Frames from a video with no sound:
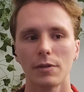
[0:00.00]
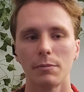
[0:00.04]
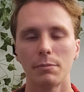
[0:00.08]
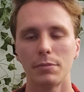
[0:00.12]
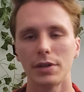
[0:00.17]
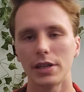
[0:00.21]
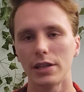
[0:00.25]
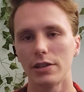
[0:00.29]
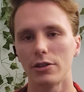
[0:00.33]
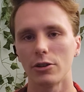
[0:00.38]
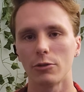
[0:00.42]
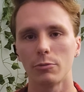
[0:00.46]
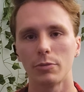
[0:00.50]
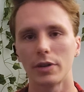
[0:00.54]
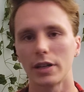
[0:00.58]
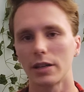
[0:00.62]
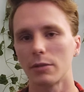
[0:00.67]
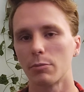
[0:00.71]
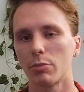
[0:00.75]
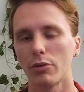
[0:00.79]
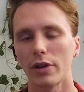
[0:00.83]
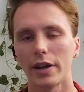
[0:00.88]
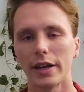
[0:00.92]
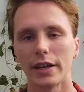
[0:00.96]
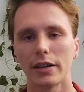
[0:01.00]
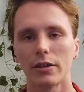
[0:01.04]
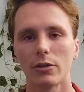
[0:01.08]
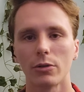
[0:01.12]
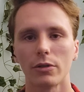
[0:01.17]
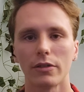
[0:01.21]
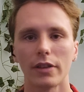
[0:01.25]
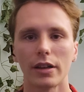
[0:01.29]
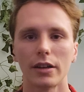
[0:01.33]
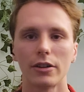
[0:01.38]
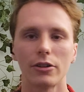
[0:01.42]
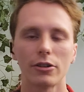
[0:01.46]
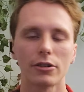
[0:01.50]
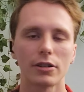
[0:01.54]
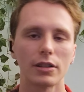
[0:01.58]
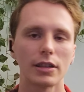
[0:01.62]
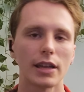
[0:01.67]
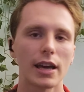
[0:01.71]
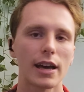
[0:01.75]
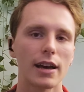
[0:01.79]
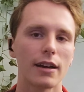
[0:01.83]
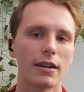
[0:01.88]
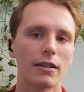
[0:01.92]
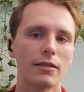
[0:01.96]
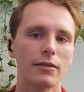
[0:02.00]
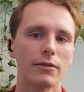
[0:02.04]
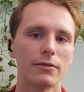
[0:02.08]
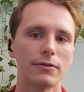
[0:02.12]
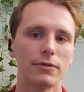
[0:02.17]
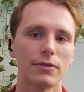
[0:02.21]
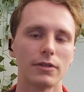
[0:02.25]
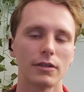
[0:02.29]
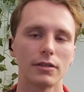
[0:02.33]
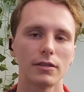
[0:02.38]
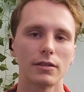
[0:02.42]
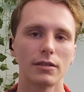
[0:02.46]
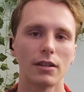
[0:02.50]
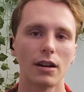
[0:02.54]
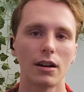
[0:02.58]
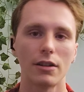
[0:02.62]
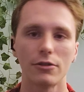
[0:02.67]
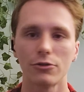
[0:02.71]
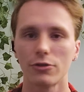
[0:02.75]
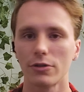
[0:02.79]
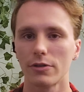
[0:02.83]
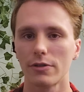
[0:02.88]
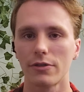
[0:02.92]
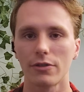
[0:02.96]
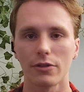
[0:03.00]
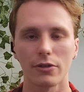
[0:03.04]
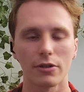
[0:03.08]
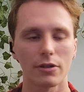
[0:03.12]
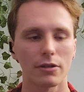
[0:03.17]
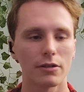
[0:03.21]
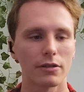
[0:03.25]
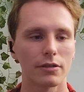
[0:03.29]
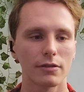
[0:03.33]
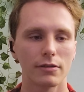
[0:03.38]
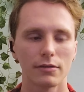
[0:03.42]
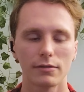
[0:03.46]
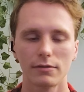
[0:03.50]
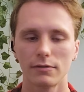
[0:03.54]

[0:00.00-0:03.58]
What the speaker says: be your big break or that you're going to have hundreds or,